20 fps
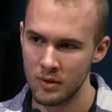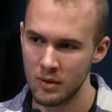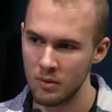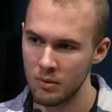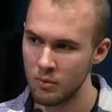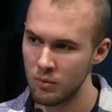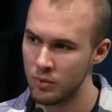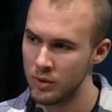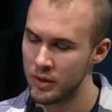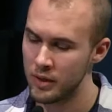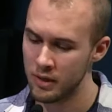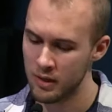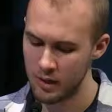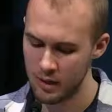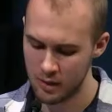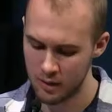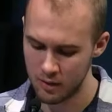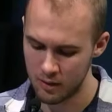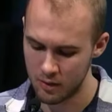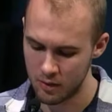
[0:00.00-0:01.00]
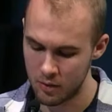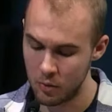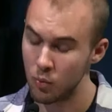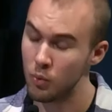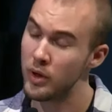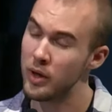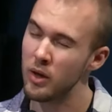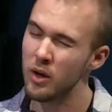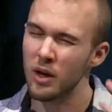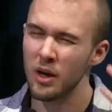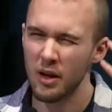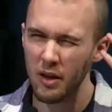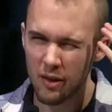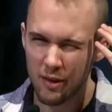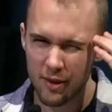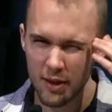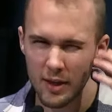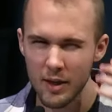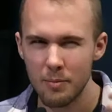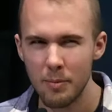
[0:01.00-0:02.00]
We
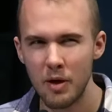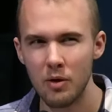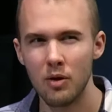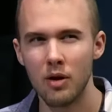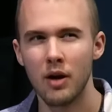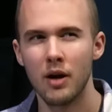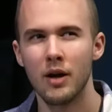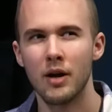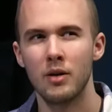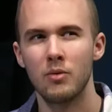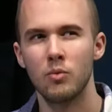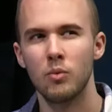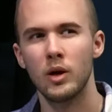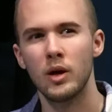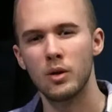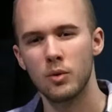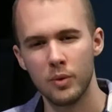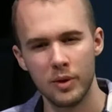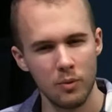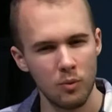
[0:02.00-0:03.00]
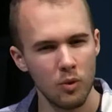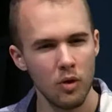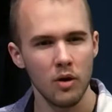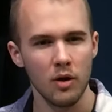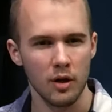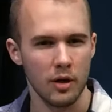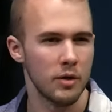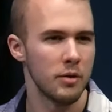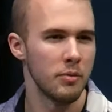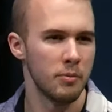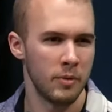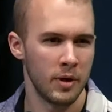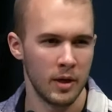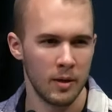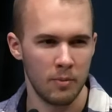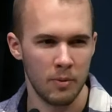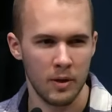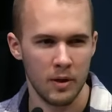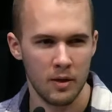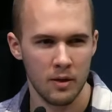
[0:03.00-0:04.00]
think about God while we work,
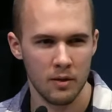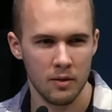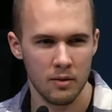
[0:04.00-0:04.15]
maybe.